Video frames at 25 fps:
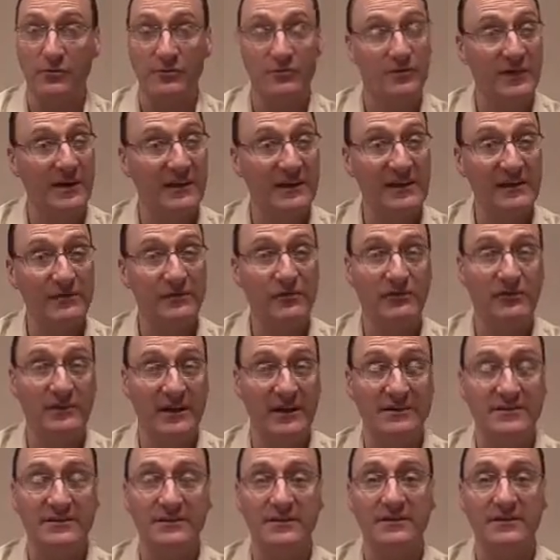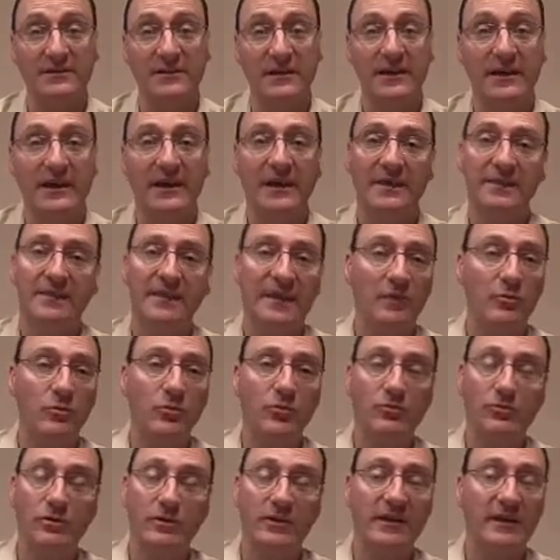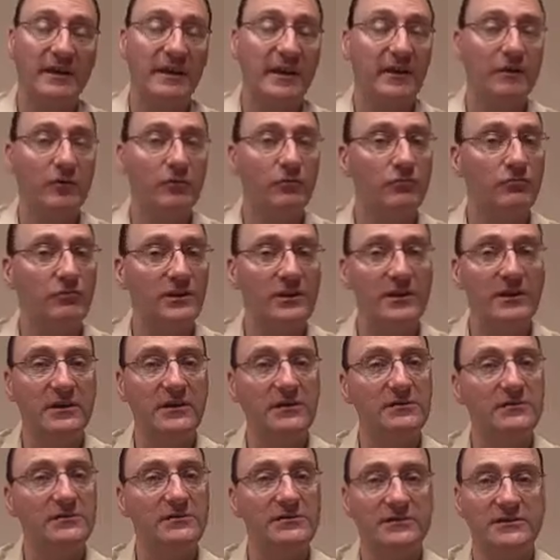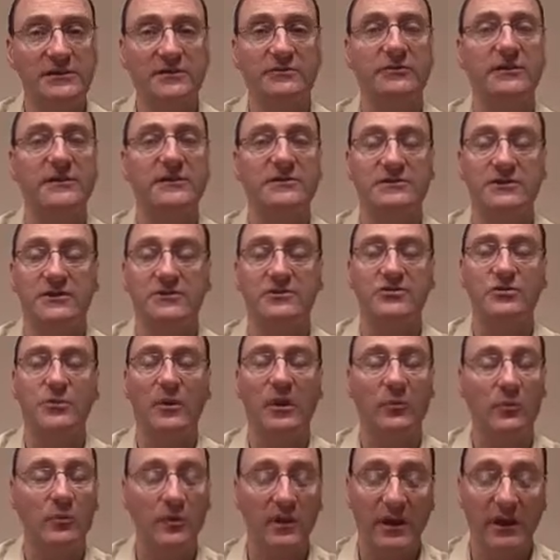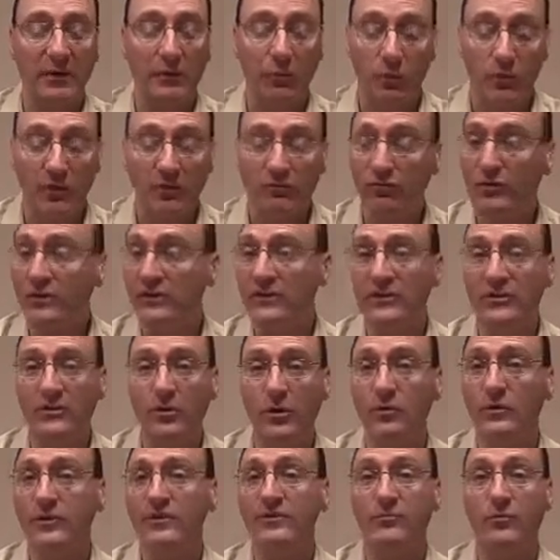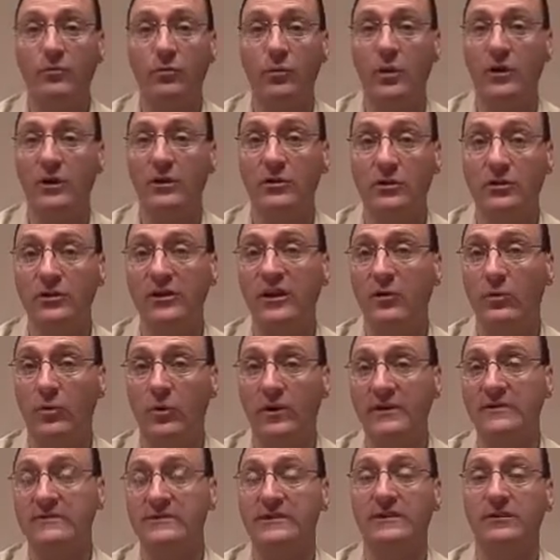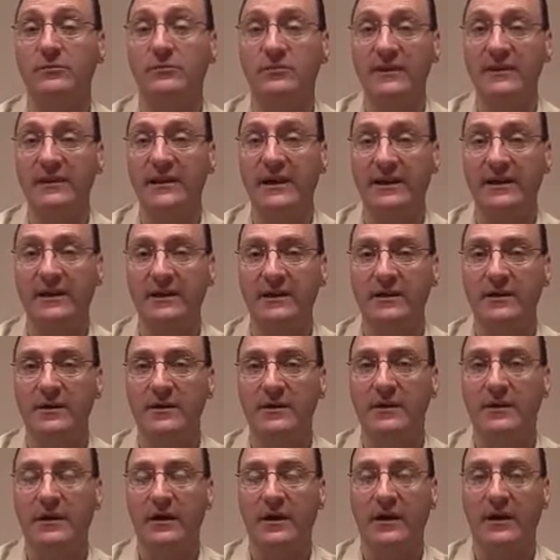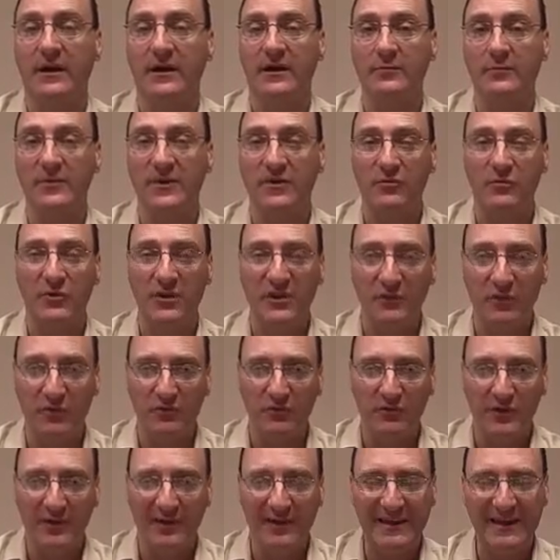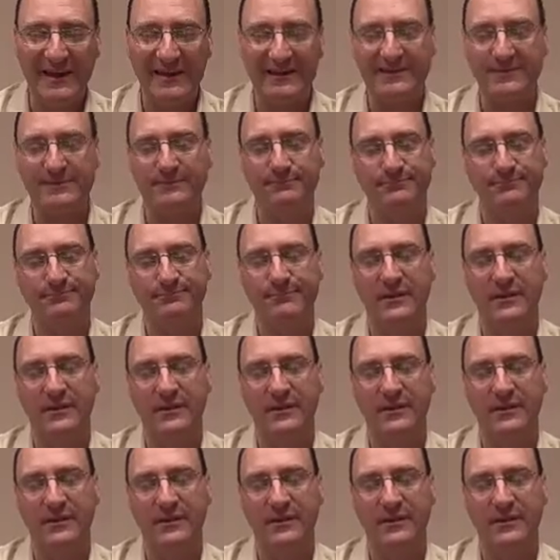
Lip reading: Because frankly, if it doesn't, then we're looking at a real serious issue, and we really don't even want to look at what it's going to be like if we get